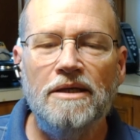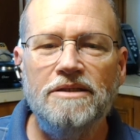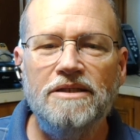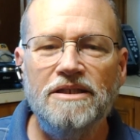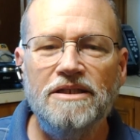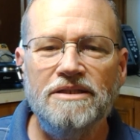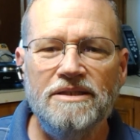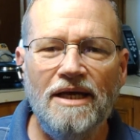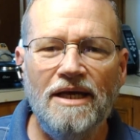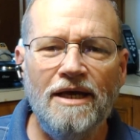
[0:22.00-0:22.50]
a
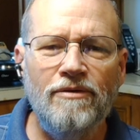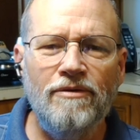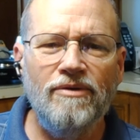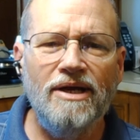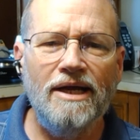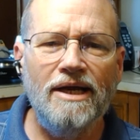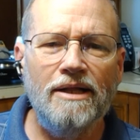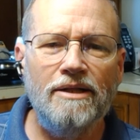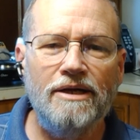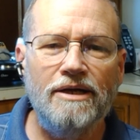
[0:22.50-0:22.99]
sad
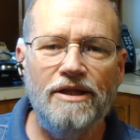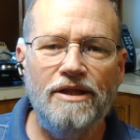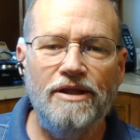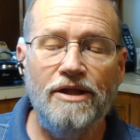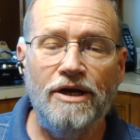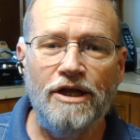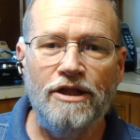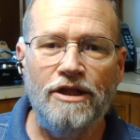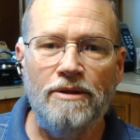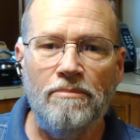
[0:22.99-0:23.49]
reality
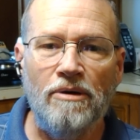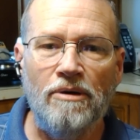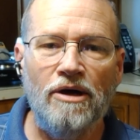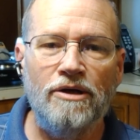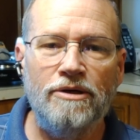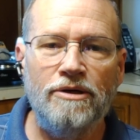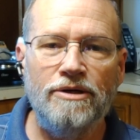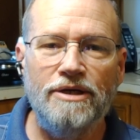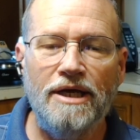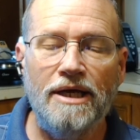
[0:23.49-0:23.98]
that in the
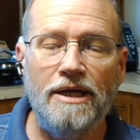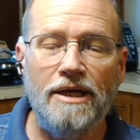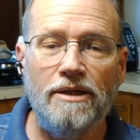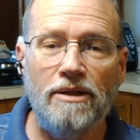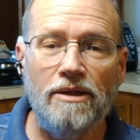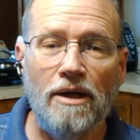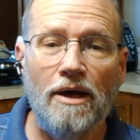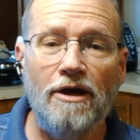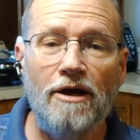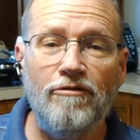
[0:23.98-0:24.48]
modern day, a
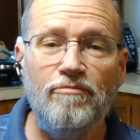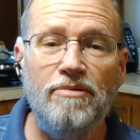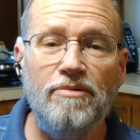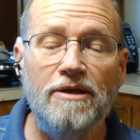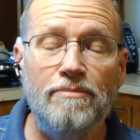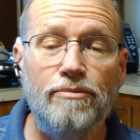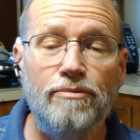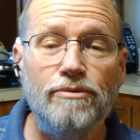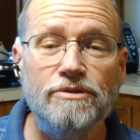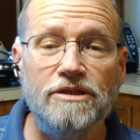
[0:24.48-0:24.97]
lot of
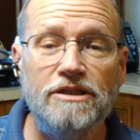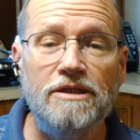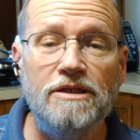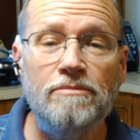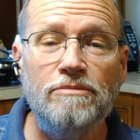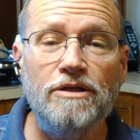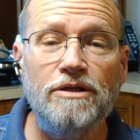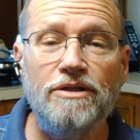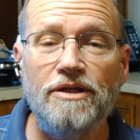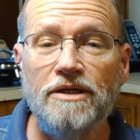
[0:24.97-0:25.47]
people seem
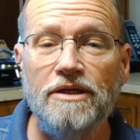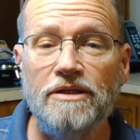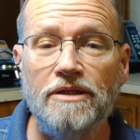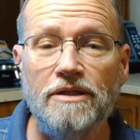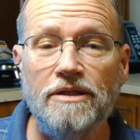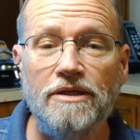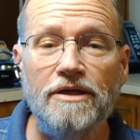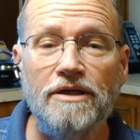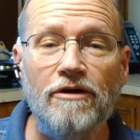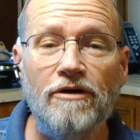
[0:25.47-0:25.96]
to think that
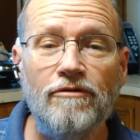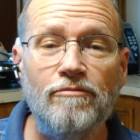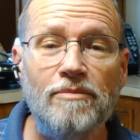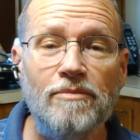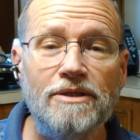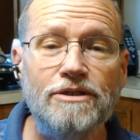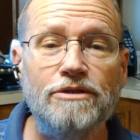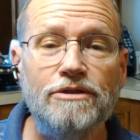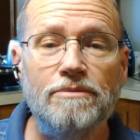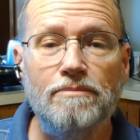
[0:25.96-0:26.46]
the
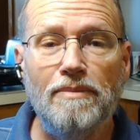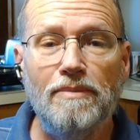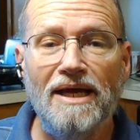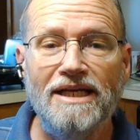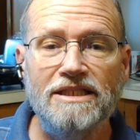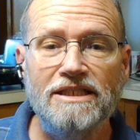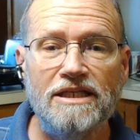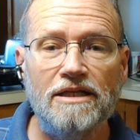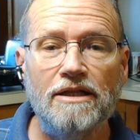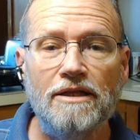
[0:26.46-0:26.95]
government should
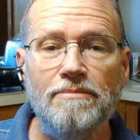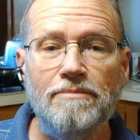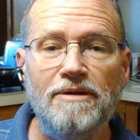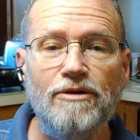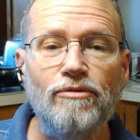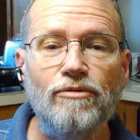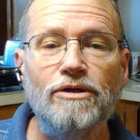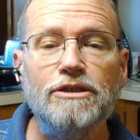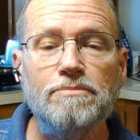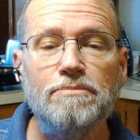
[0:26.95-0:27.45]
basically be
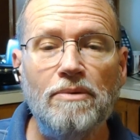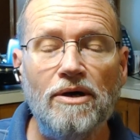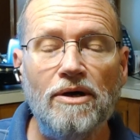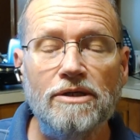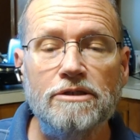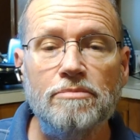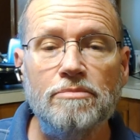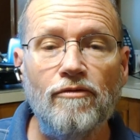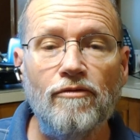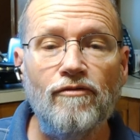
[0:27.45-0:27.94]

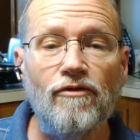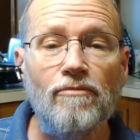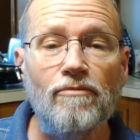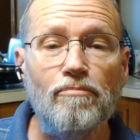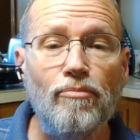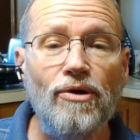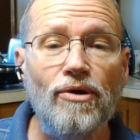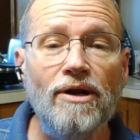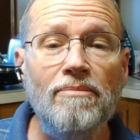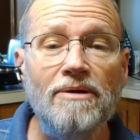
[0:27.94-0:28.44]
responsible for
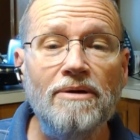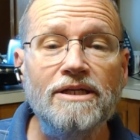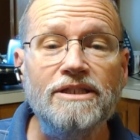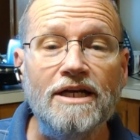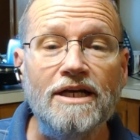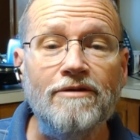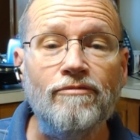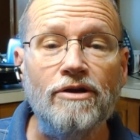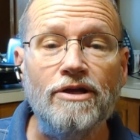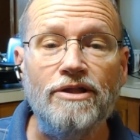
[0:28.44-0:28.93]
pretty much
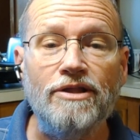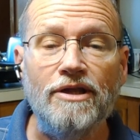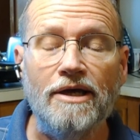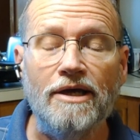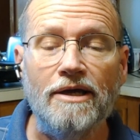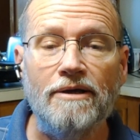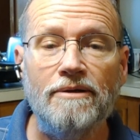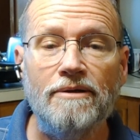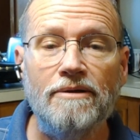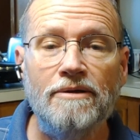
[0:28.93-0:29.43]
everything.
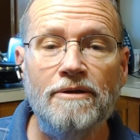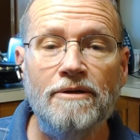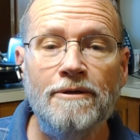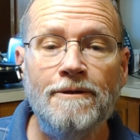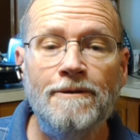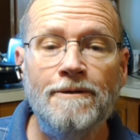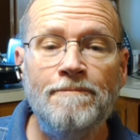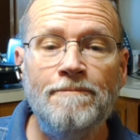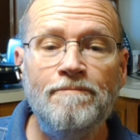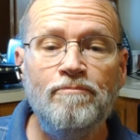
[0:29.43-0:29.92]

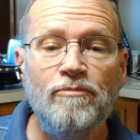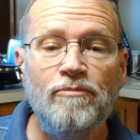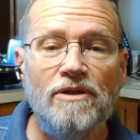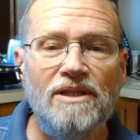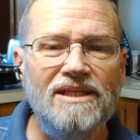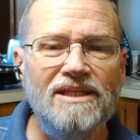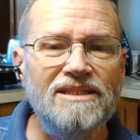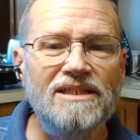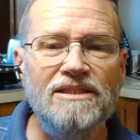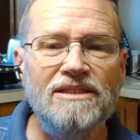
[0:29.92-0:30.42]

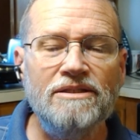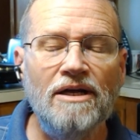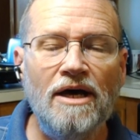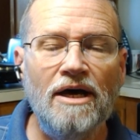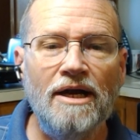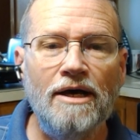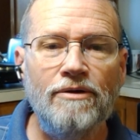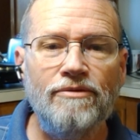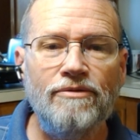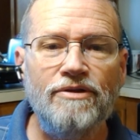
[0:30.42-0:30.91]
This is not
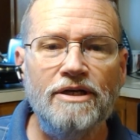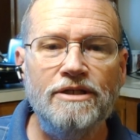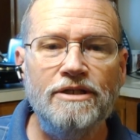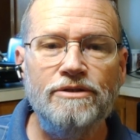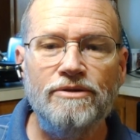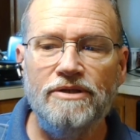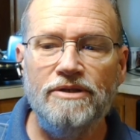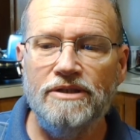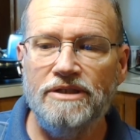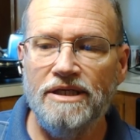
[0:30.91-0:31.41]
how things
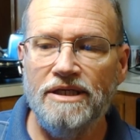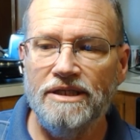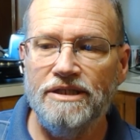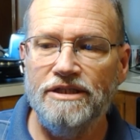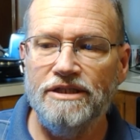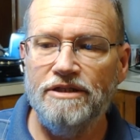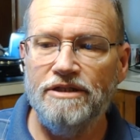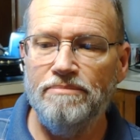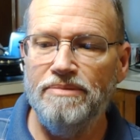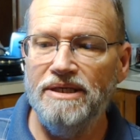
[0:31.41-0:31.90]
are
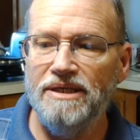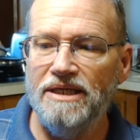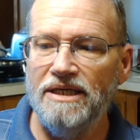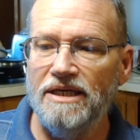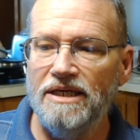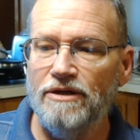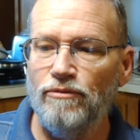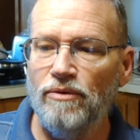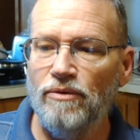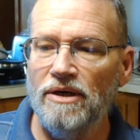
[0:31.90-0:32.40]
intended to be,
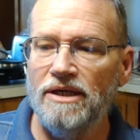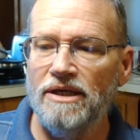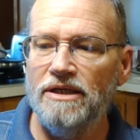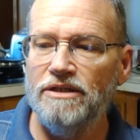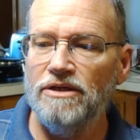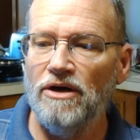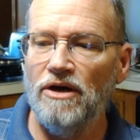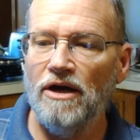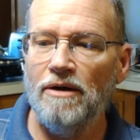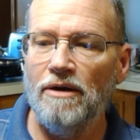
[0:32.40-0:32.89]
and we're going to
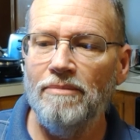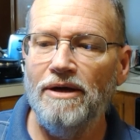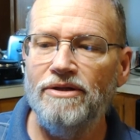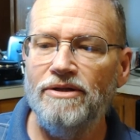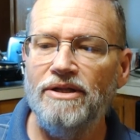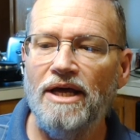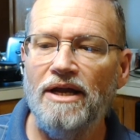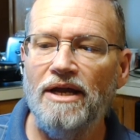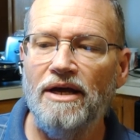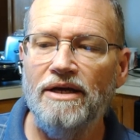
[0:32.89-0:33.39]
talk about
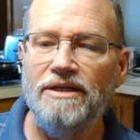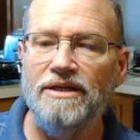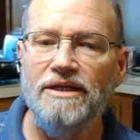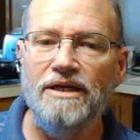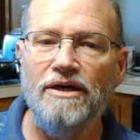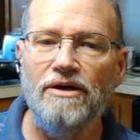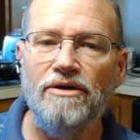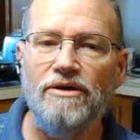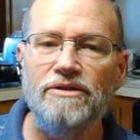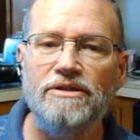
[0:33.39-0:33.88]
that
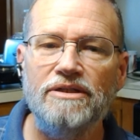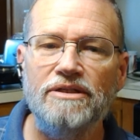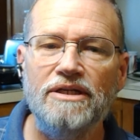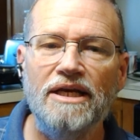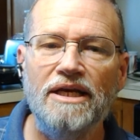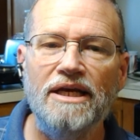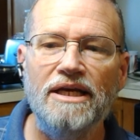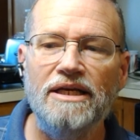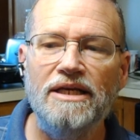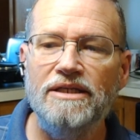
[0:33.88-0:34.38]
idea on
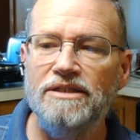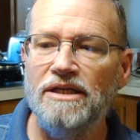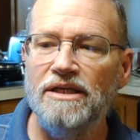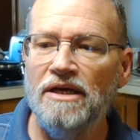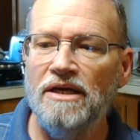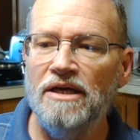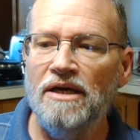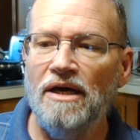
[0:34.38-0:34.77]
today's